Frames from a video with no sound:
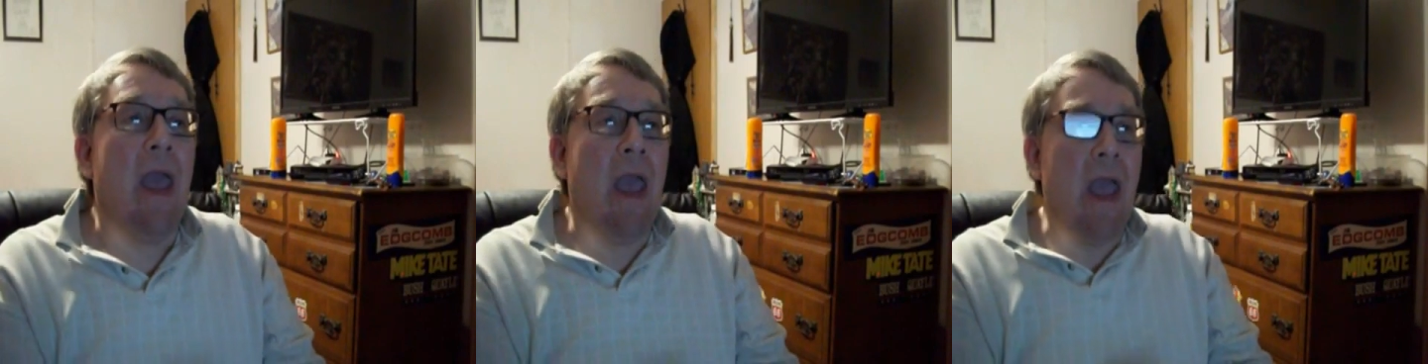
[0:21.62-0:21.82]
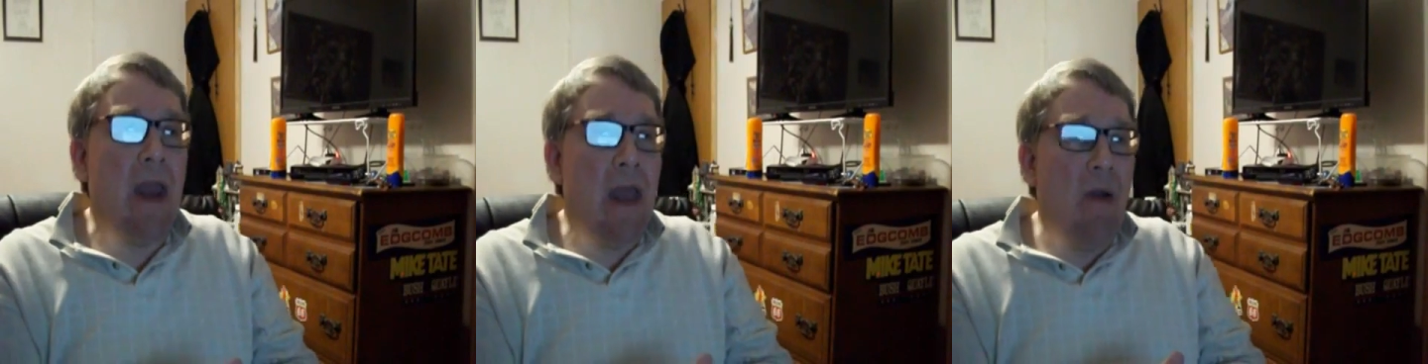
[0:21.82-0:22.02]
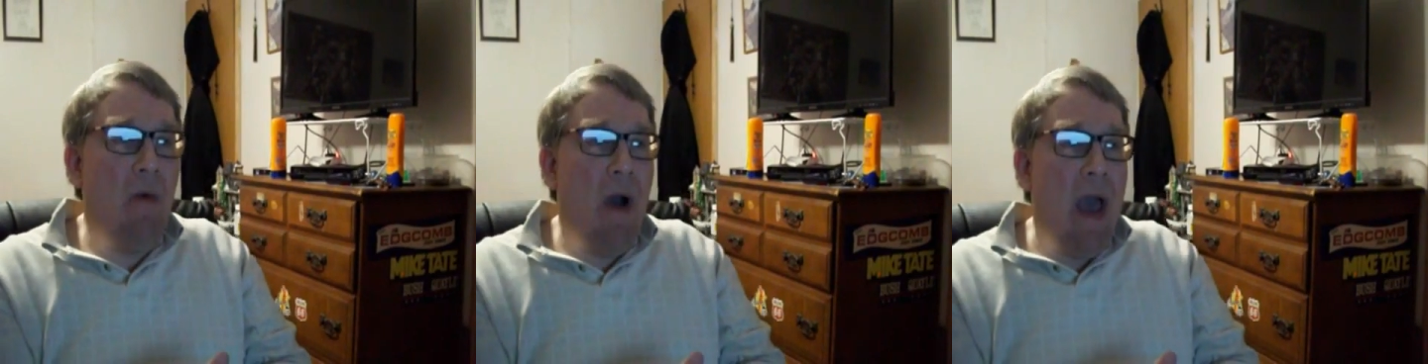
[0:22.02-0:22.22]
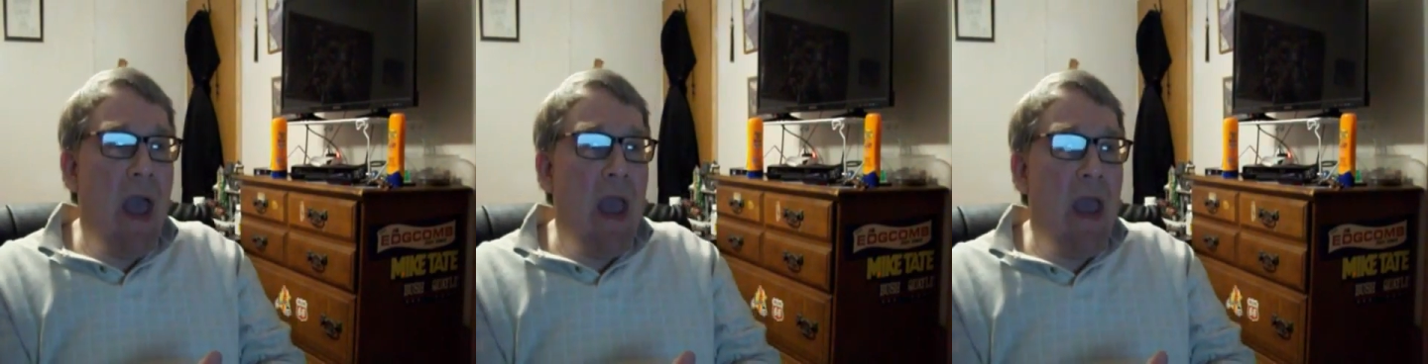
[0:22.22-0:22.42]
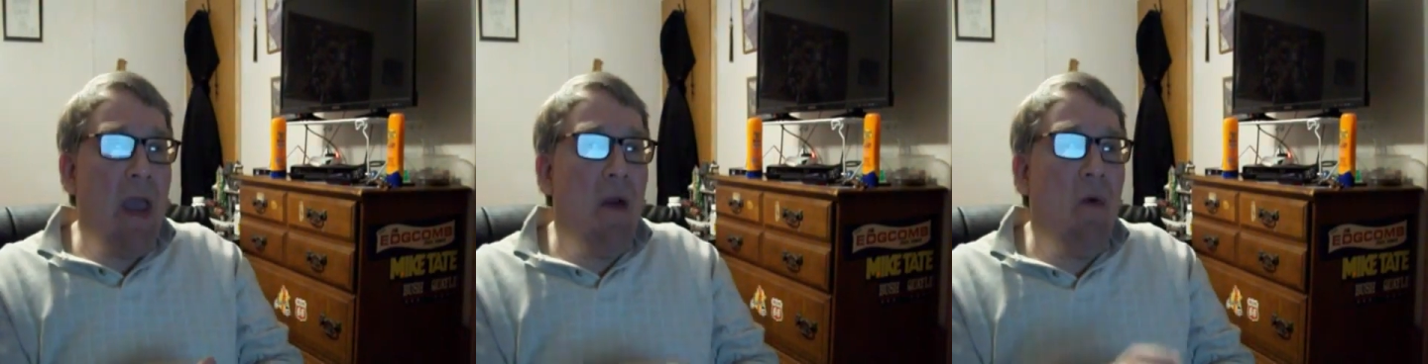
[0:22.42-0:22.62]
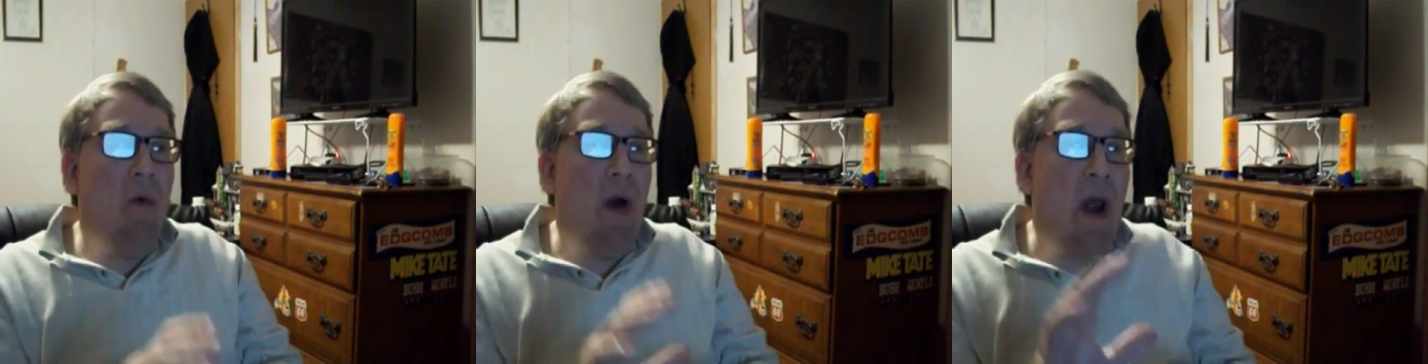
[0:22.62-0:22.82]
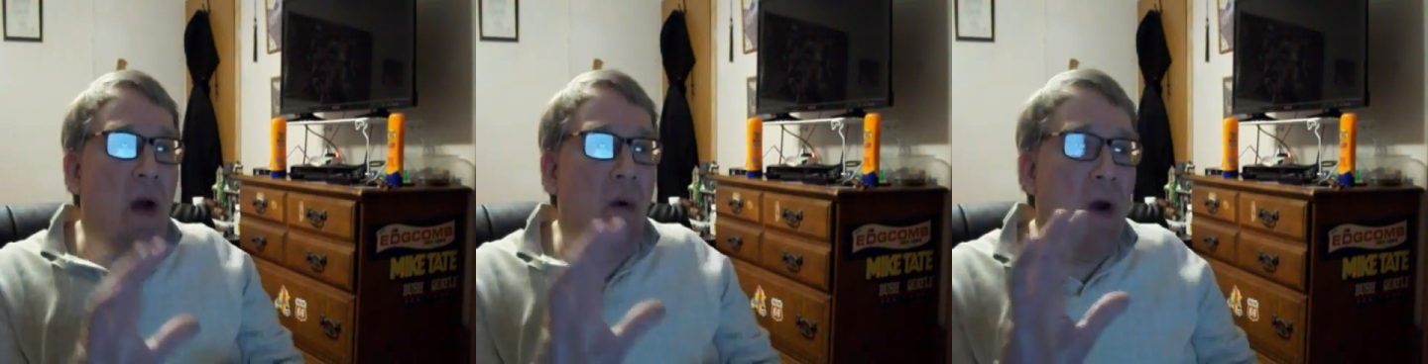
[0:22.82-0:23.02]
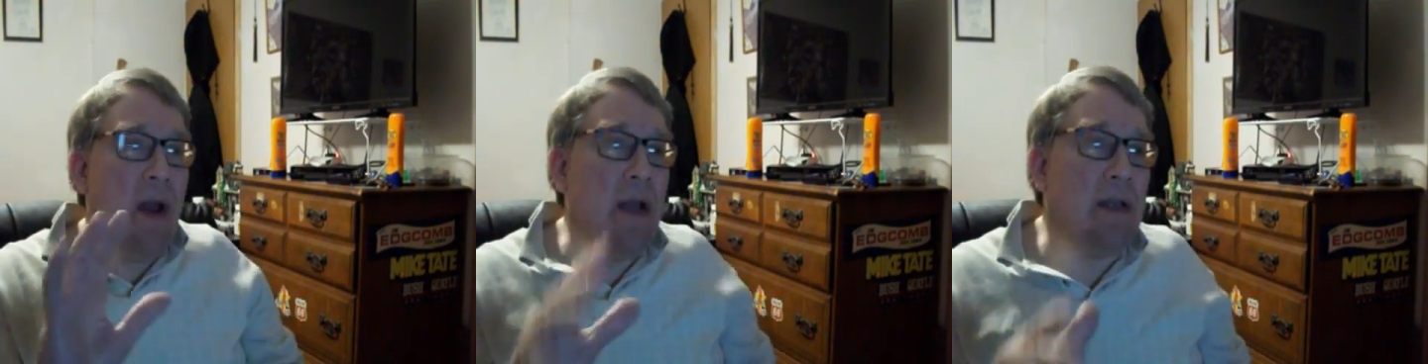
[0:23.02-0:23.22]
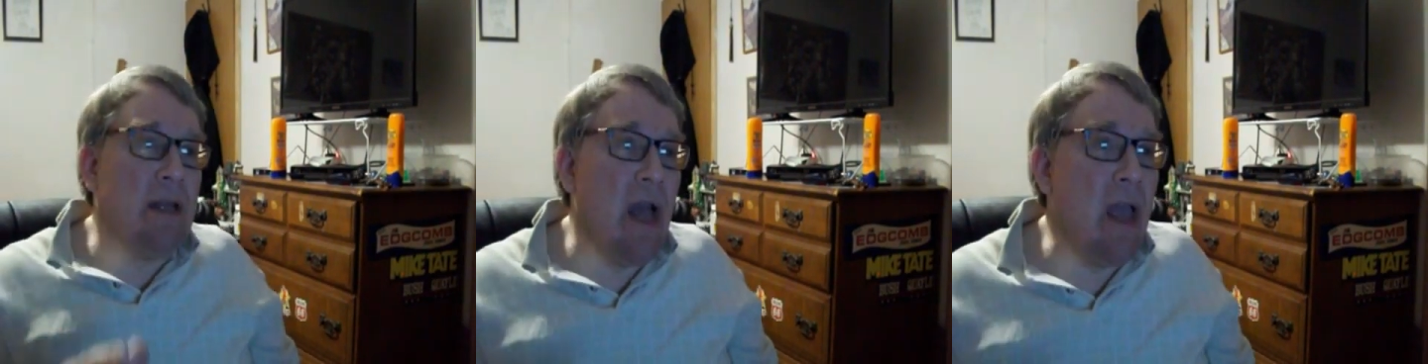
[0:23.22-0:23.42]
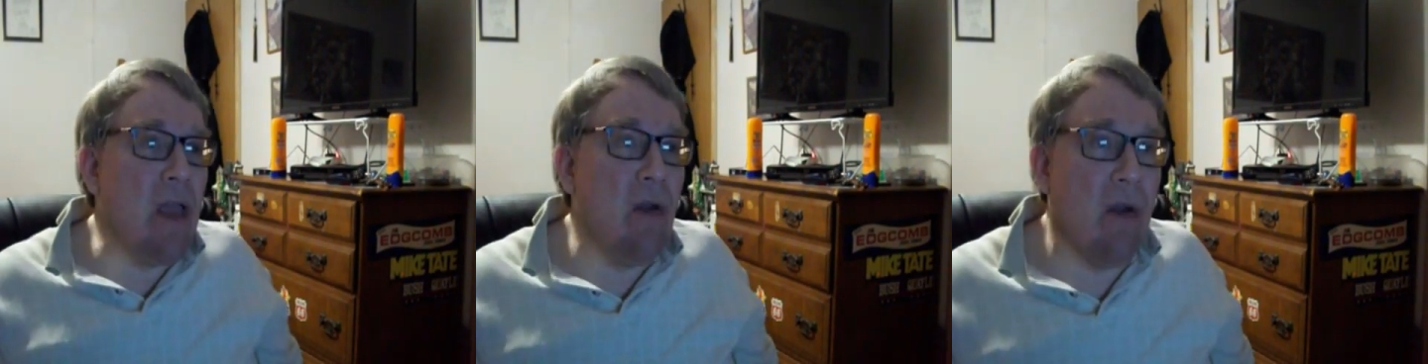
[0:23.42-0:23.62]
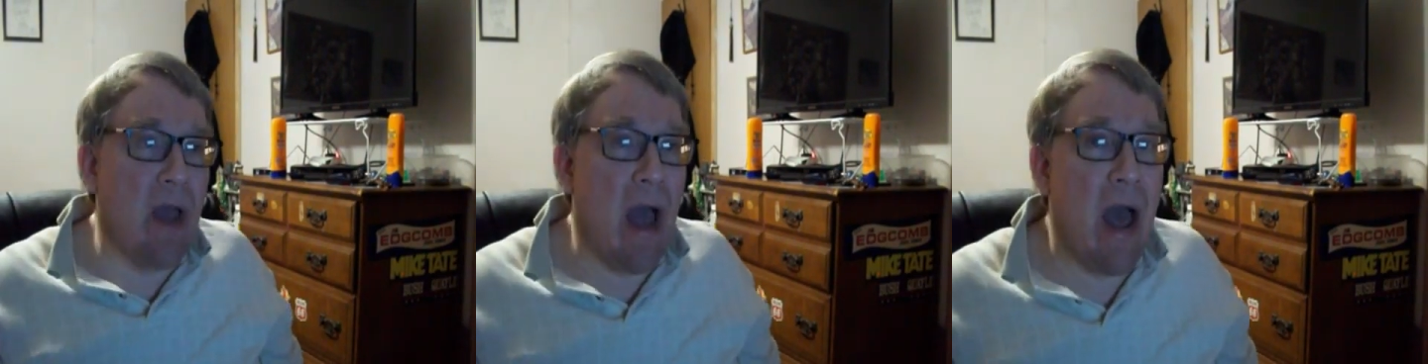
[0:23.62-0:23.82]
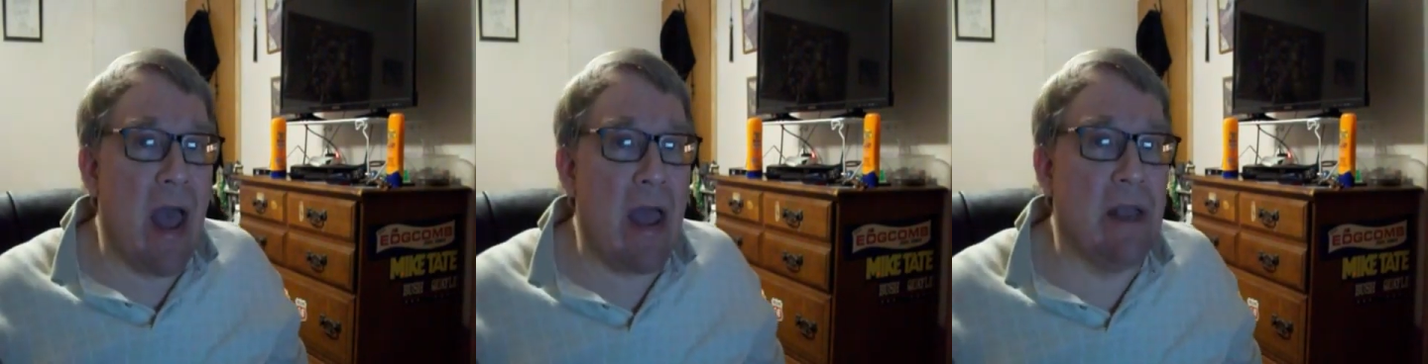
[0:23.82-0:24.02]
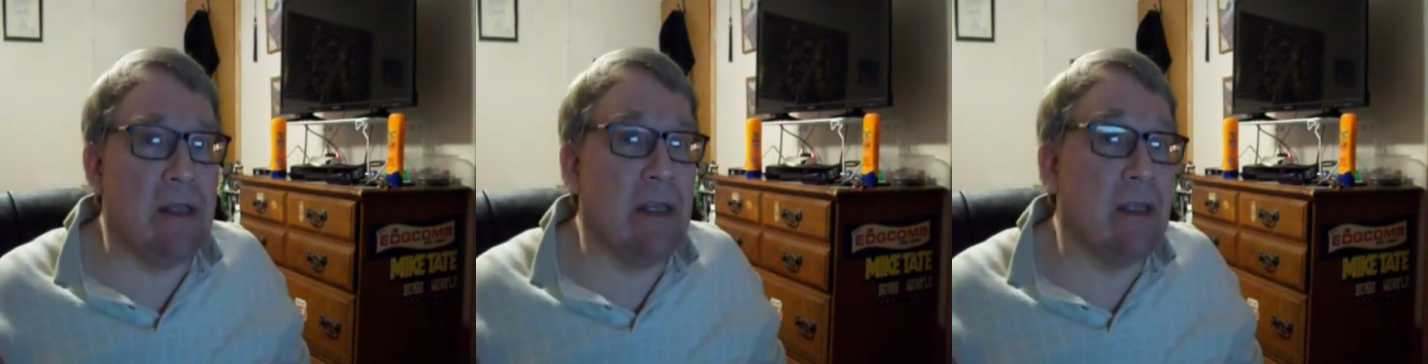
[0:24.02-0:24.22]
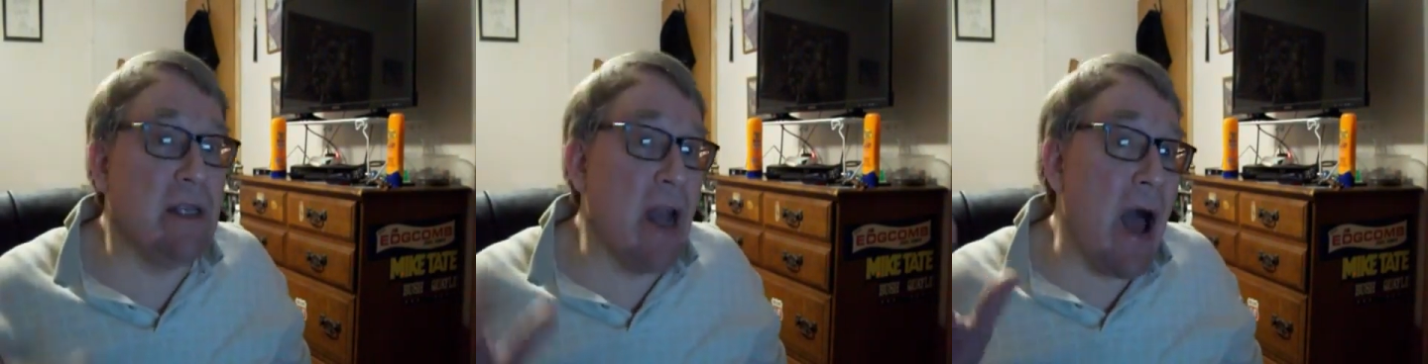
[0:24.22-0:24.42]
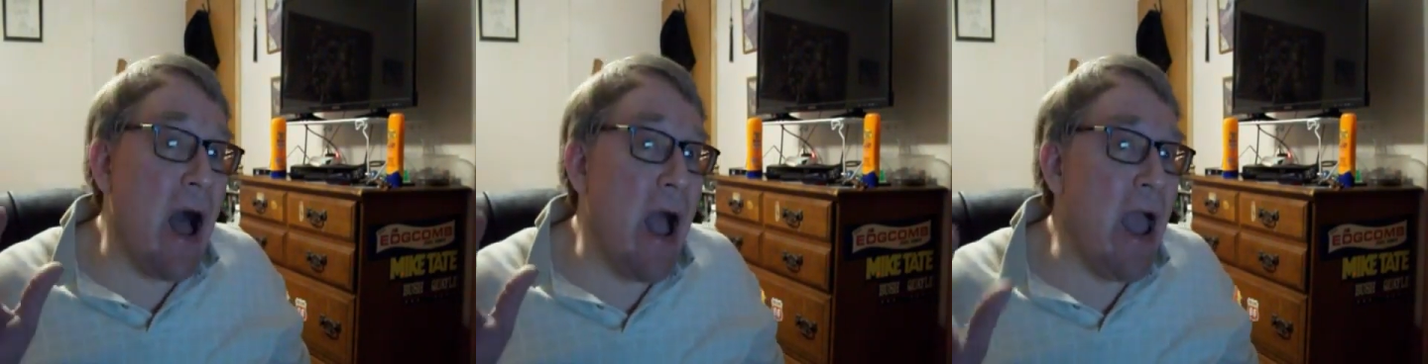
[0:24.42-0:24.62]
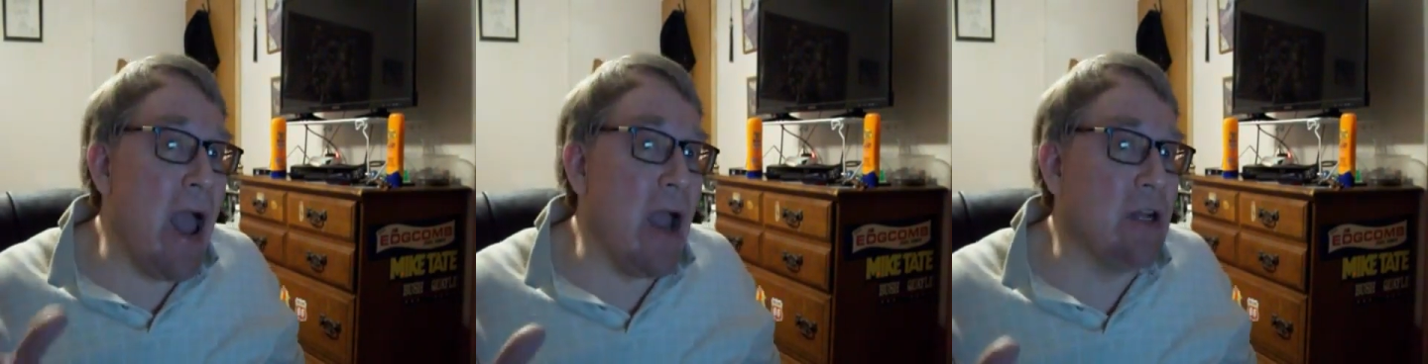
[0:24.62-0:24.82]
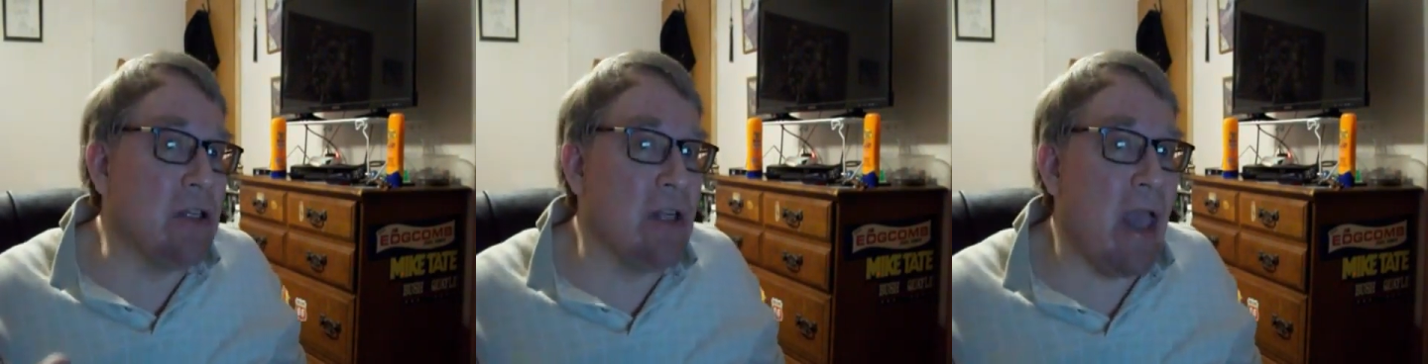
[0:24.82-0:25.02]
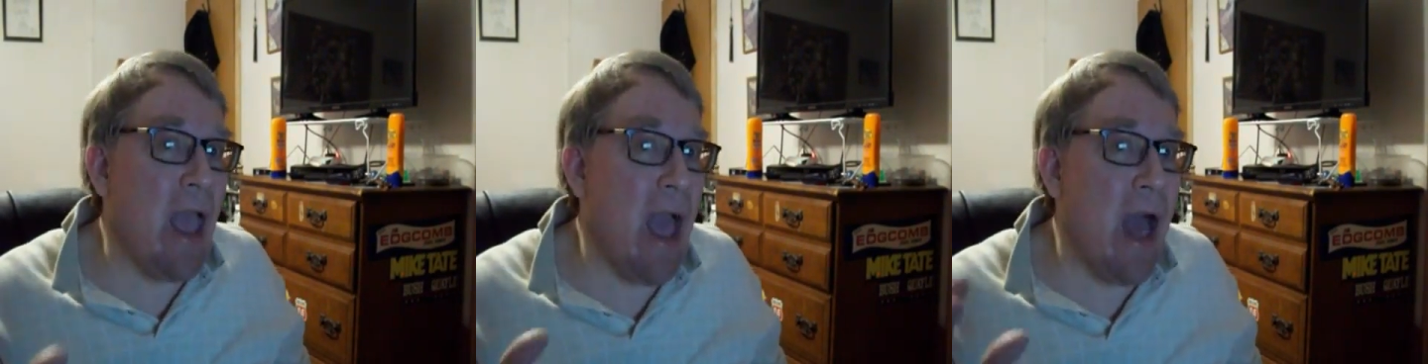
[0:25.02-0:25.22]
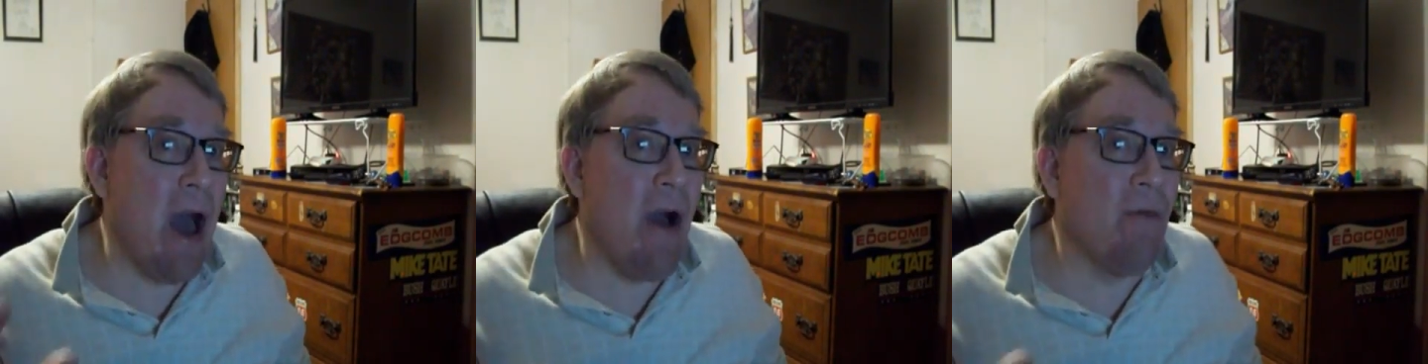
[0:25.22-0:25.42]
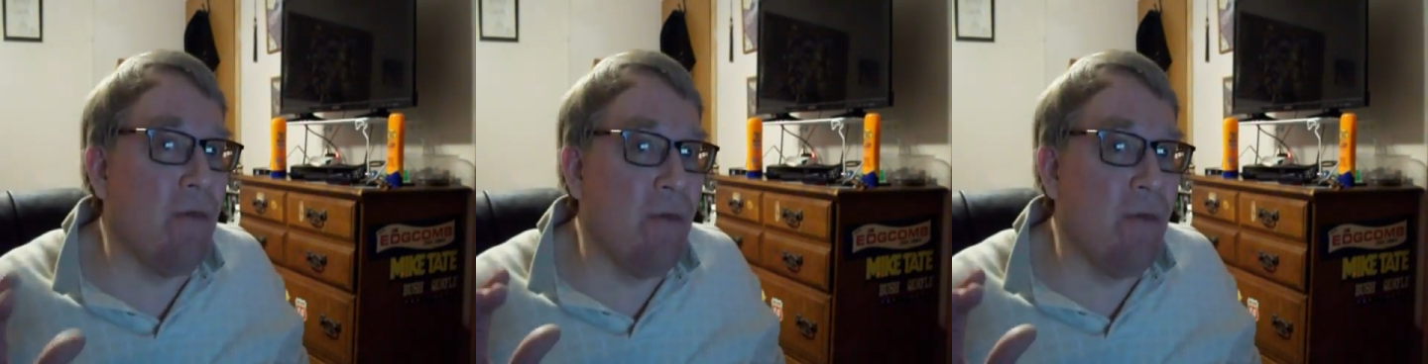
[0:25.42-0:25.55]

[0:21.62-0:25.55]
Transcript: Anyway, what I want to tell you guys is that I actually have